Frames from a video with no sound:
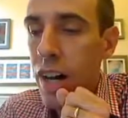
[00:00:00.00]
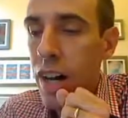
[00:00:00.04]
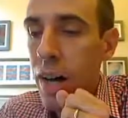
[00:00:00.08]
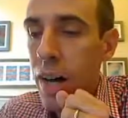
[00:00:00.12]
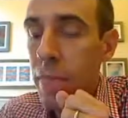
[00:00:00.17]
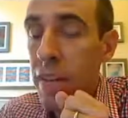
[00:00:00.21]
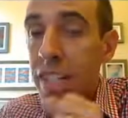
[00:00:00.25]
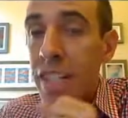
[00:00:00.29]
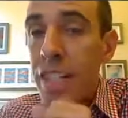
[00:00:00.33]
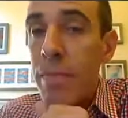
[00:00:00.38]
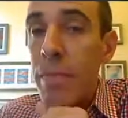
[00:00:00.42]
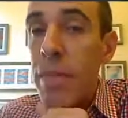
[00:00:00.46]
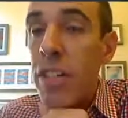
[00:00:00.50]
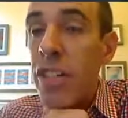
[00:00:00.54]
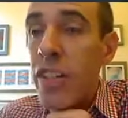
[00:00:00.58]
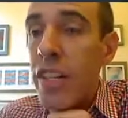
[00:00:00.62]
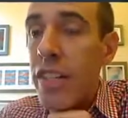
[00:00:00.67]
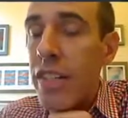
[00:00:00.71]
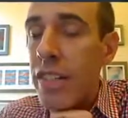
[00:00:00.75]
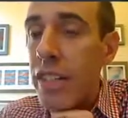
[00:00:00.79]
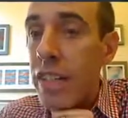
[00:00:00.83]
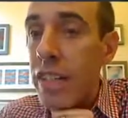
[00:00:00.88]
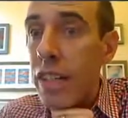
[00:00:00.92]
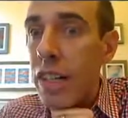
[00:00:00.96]

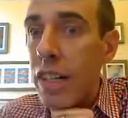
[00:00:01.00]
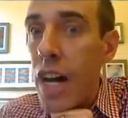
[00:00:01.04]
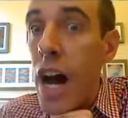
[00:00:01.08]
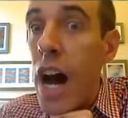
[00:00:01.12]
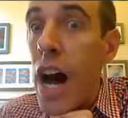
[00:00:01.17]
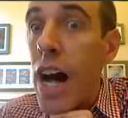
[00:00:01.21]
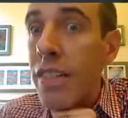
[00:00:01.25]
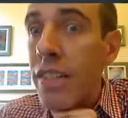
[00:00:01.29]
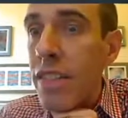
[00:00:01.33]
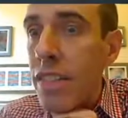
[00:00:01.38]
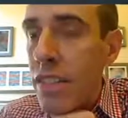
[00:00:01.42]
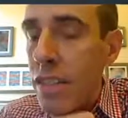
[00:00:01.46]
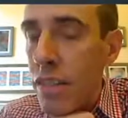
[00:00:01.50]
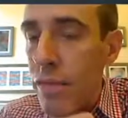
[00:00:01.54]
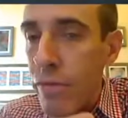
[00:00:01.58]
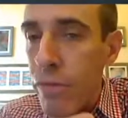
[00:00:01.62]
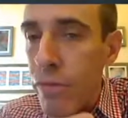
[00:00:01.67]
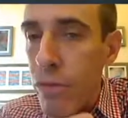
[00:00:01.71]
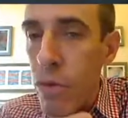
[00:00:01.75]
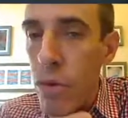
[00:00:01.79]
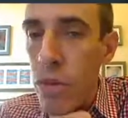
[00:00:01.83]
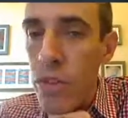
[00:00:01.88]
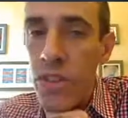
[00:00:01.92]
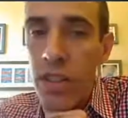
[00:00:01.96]
experiencing constant
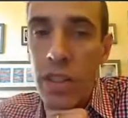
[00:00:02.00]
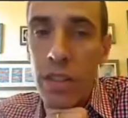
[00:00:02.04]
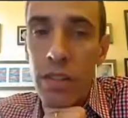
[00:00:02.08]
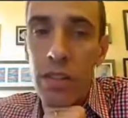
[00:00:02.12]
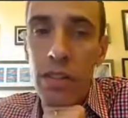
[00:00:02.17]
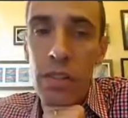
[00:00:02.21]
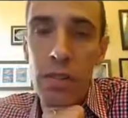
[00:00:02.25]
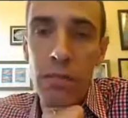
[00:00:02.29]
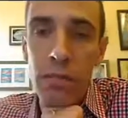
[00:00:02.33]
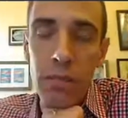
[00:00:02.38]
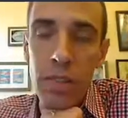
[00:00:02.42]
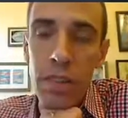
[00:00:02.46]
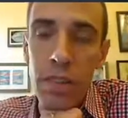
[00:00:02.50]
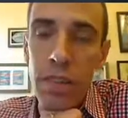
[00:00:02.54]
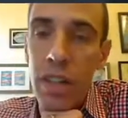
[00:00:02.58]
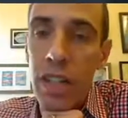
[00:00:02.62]
forcings,